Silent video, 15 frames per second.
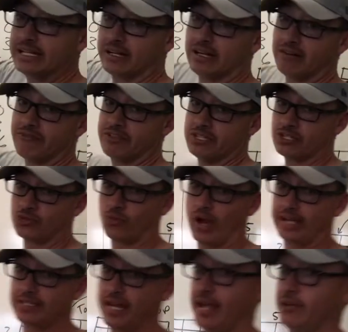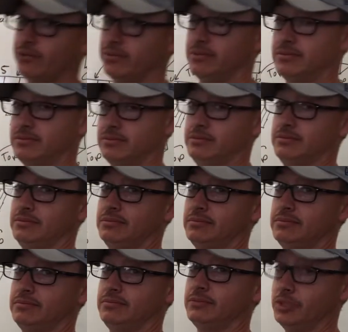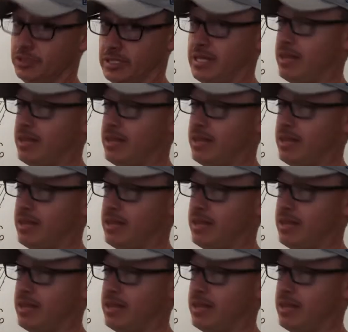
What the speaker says: of this rectangle. You see